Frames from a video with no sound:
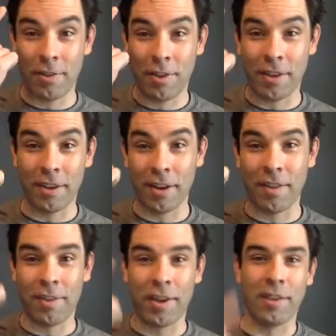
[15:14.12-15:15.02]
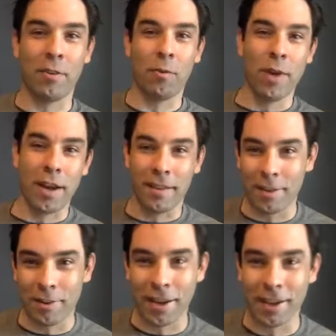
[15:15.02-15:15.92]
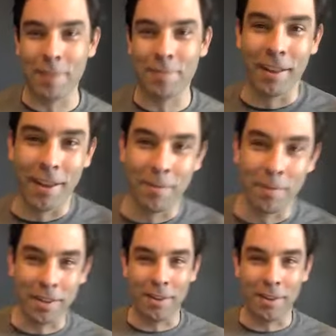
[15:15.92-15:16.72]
to think it's a wig. That's what I keep telling everybody.